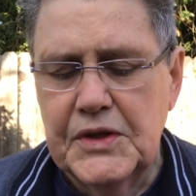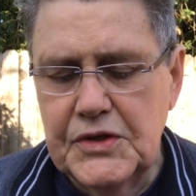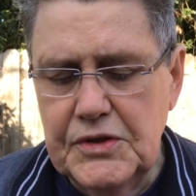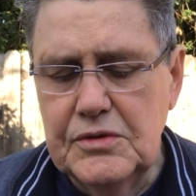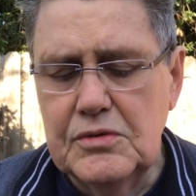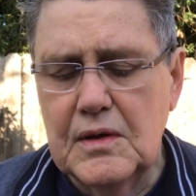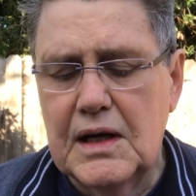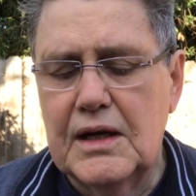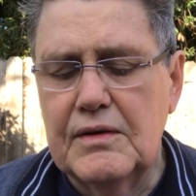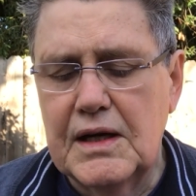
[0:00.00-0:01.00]
You
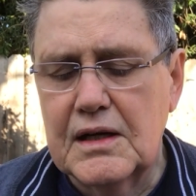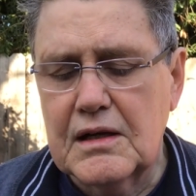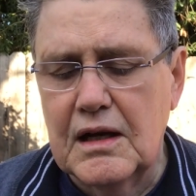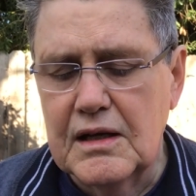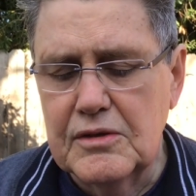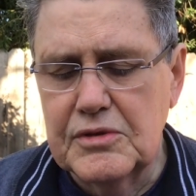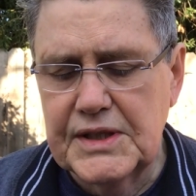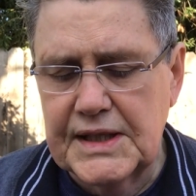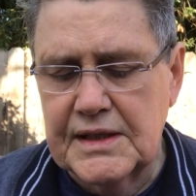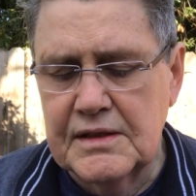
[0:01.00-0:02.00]
are our
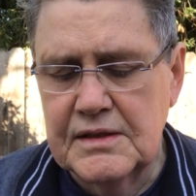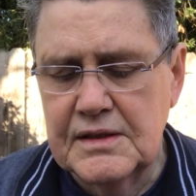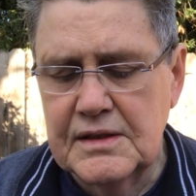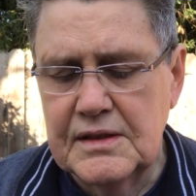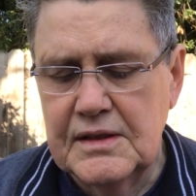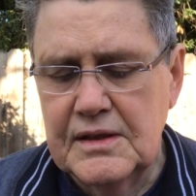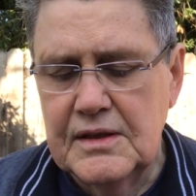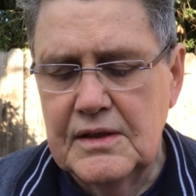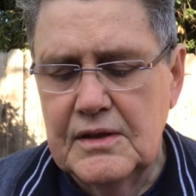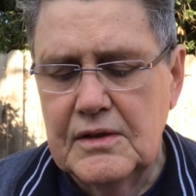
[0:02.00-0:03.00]
clothing.
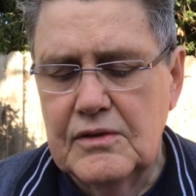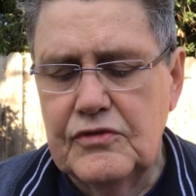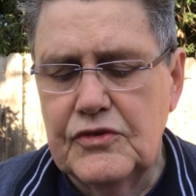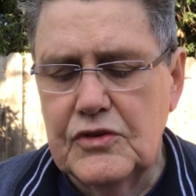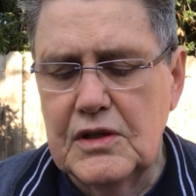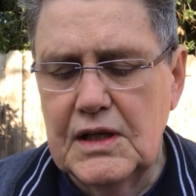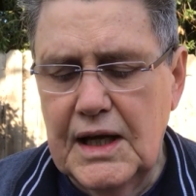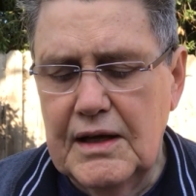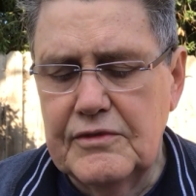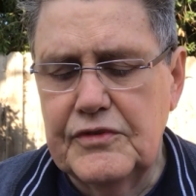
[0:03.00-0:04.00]
For
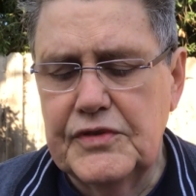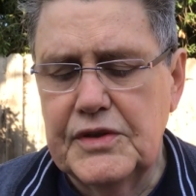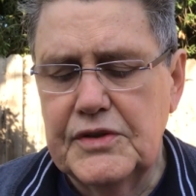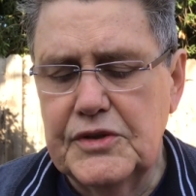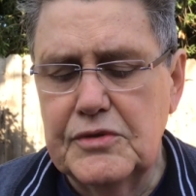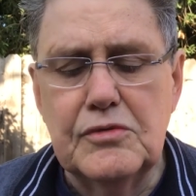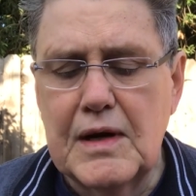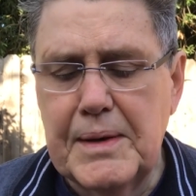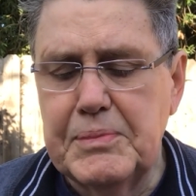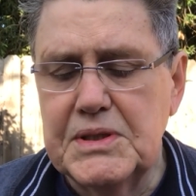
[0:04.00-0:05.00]
love, you
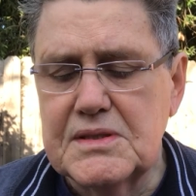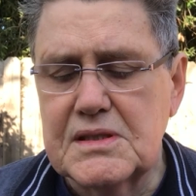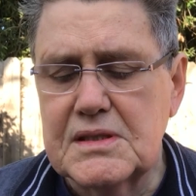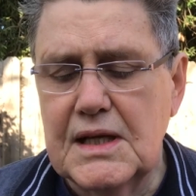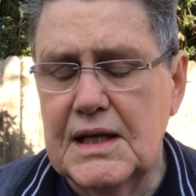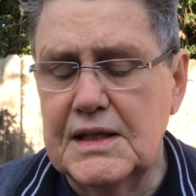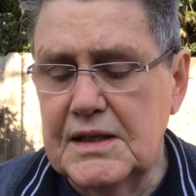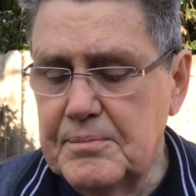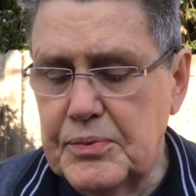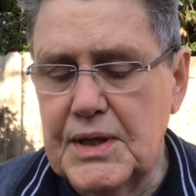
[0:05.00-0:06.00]
wrap us
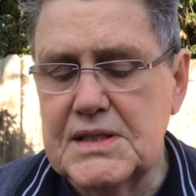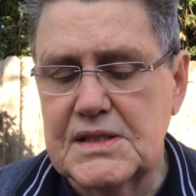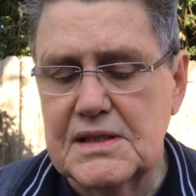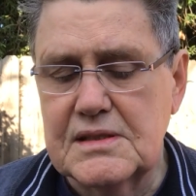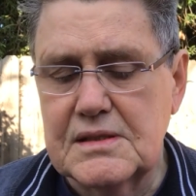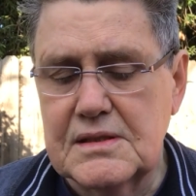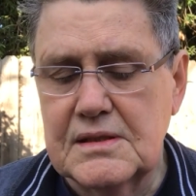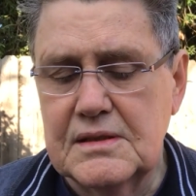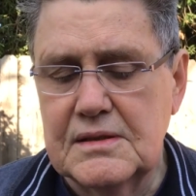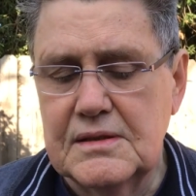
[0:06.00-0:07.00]
and embrace us.
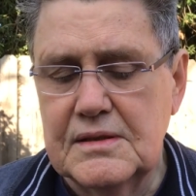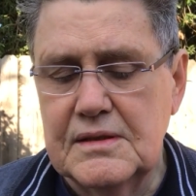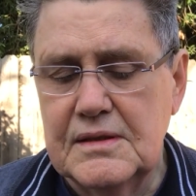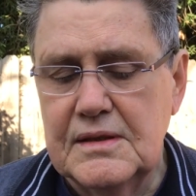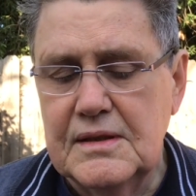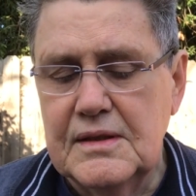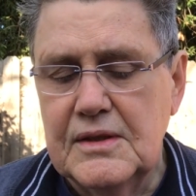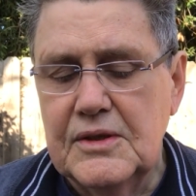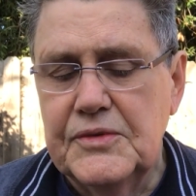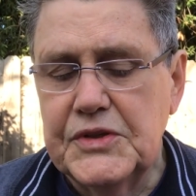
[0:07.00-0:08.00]

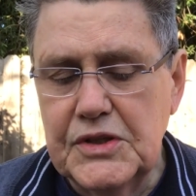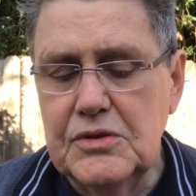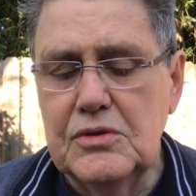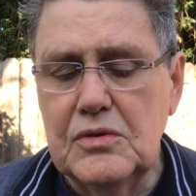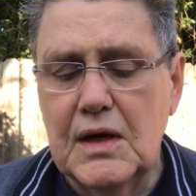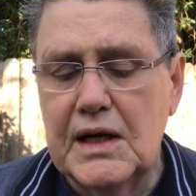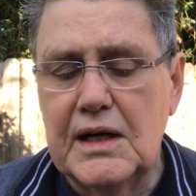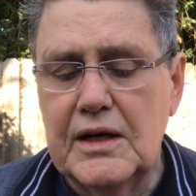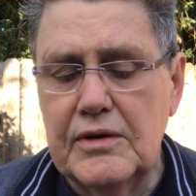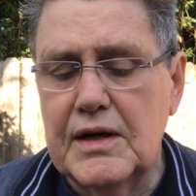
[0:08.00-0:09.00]
You
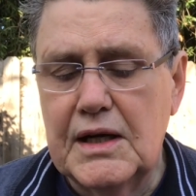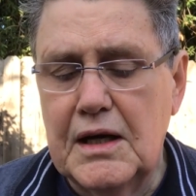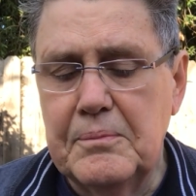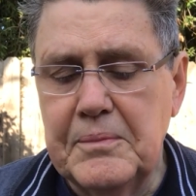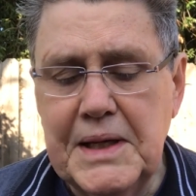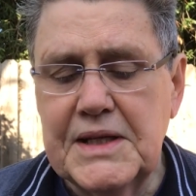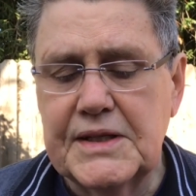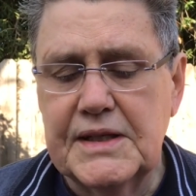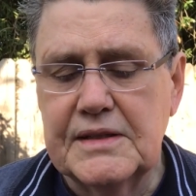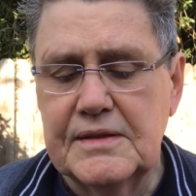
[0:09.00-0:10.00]
are our
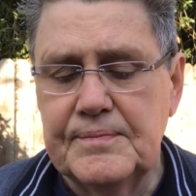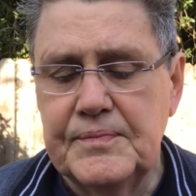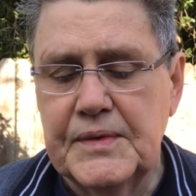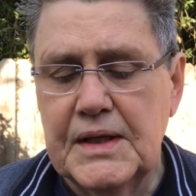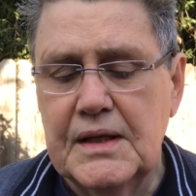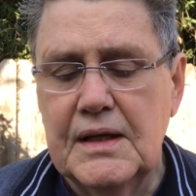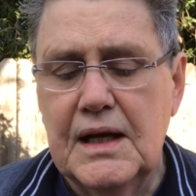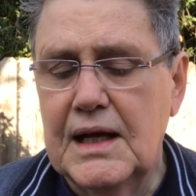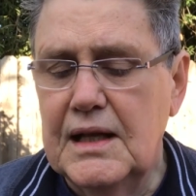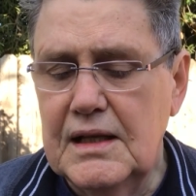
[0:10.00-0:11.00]
maker,
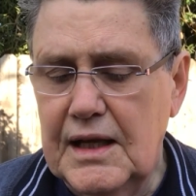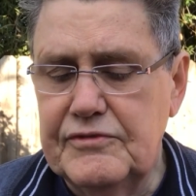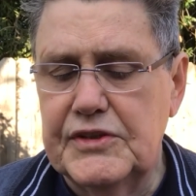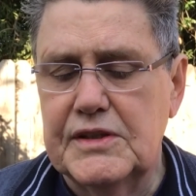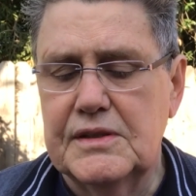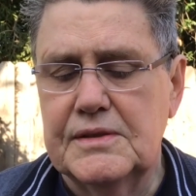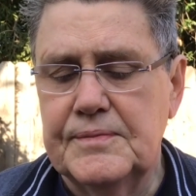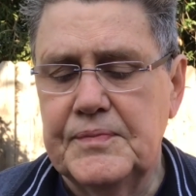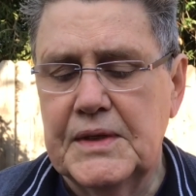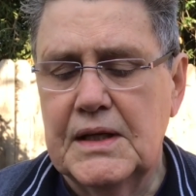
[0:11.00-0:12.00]
our lover,
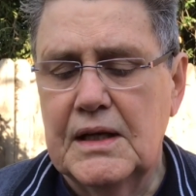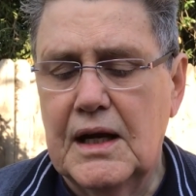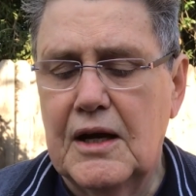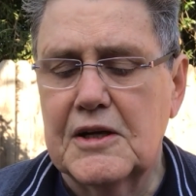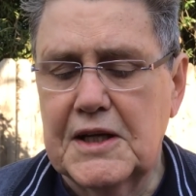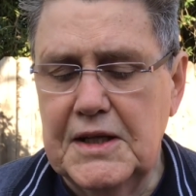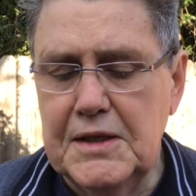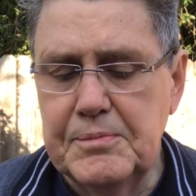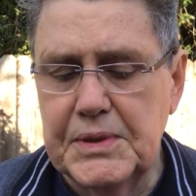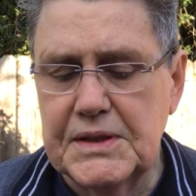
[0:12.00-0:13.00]
our
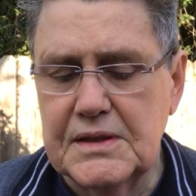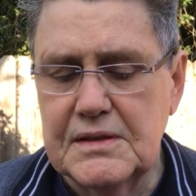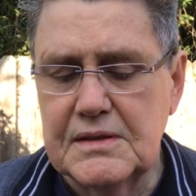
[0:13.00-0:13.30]
keeper.